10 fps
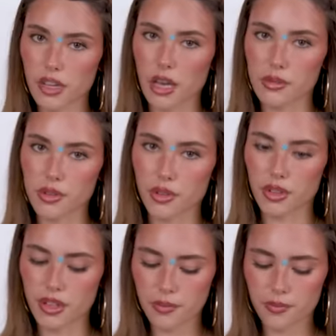
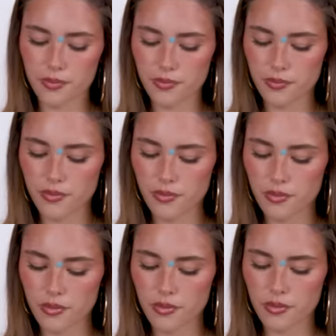absolutely.
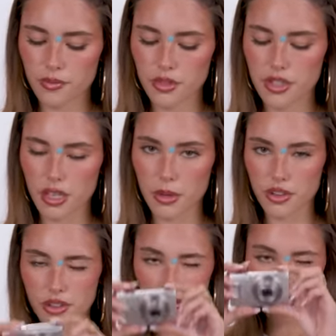Let's take a
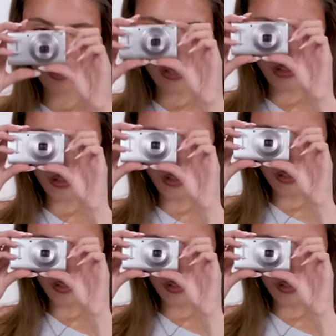picture of you actually right